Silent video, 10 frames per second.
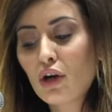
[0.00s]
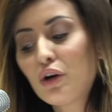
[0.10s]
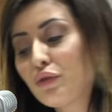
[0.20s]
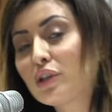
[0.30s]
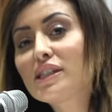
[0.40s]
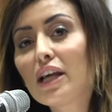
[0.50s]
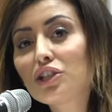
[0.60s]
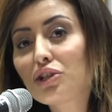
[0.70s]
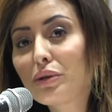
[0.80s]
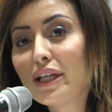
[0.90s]
For
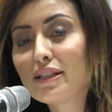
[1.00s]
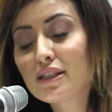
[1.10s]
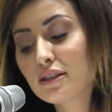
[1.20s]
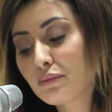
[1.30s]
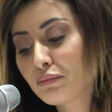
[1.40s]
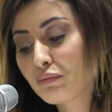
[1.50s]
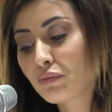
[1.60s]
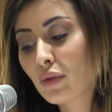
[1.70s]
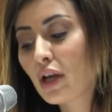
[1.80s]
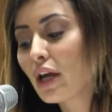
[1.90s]
centuries,
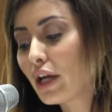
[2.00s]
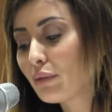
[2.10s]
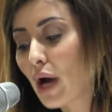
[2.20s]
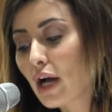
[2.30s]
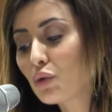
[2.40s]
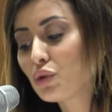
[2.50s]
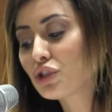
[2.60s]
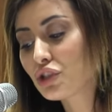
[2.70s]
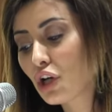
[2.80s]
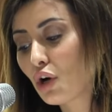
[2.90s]
Iraq
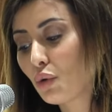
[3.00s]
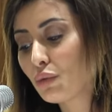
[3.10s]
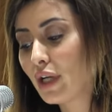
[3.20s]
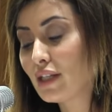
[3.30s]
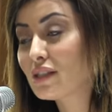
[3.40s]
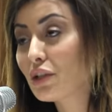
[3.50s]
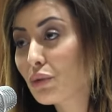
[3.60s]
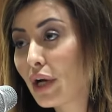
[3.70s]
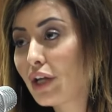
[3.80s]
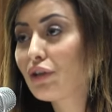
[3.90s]
was known as the
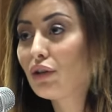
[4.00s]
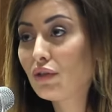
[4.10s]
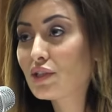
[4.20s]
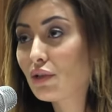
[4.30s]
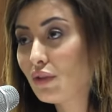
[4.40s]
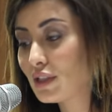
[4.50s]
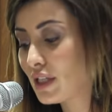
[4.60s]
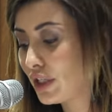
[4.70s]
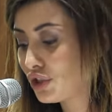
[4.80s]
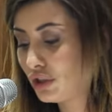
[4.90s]
cradle of
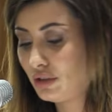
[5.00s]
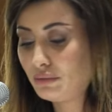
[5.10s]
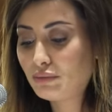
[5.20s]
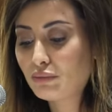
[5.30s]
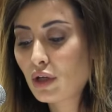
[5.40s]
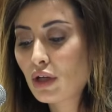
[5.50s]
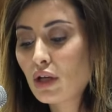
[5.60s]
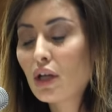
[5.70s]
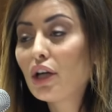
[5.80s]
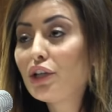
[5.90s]
civilization.
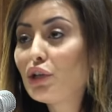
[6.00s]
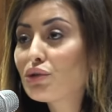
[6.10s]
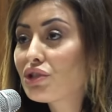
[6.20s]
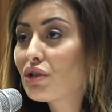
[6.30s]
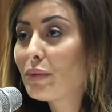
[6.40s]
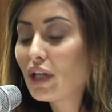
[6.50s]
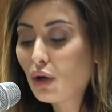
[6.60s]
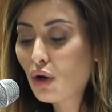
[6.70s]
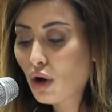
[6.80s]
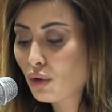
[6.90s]
It used to be a
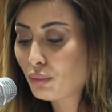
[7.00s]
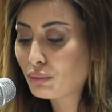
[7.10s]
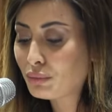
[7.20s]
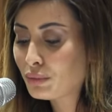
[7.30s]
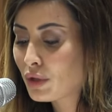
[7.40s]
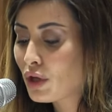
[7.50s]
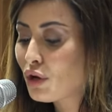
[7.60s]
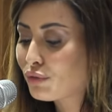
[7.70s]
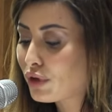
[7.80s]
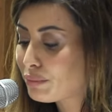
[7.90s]
home
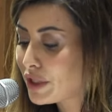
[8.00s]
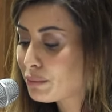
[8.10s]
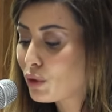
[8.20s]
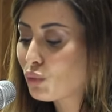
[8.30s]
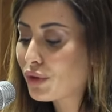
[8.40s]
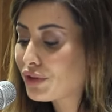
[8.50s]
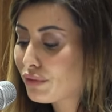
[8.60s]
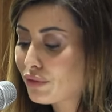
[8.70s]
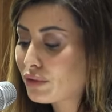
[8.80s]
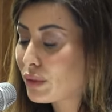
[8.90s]
for people with
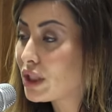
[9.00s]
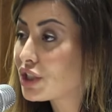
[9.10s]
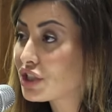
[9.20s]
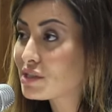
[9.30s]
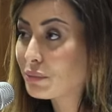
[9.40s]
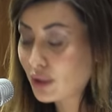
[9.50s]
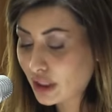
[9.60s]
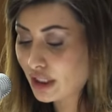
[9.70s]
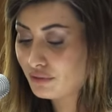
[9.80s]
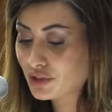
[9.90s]
different religious
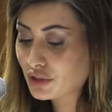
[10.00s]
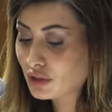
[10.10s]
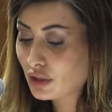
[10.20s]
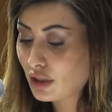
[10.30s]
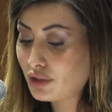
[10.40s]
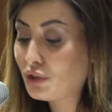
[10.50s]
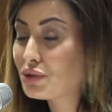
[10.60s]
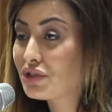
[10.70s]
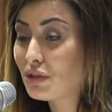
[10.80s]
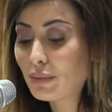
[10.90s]
beliefs. It
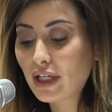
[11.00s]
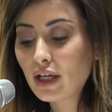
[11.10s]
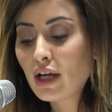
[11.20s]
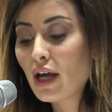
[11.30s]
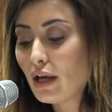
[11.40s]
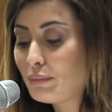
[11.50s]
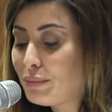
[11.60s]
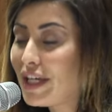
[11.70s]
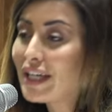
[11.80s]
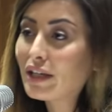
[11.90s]
used to be a
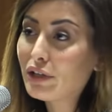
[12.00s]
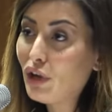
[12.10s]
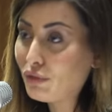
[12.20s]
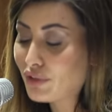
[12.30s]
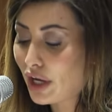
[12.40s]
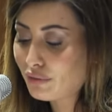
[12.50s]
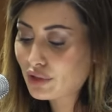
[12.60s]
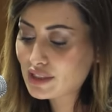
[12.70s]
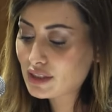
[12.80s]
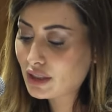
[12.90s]
beacon of
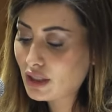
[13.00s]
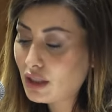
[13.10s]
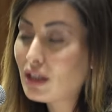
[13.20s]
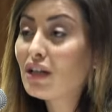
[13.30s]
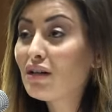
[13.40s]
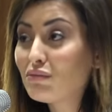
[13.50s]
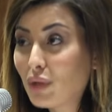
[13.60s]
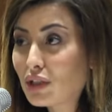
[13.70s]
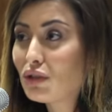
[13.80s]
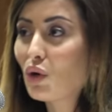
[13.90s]
diversity,
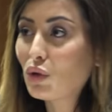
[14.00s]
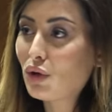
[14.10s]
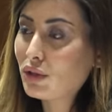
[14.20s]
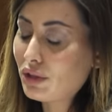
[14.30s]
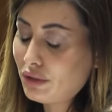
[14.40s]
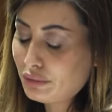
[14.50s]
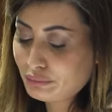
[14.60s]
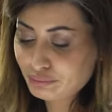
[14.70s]
but no longer.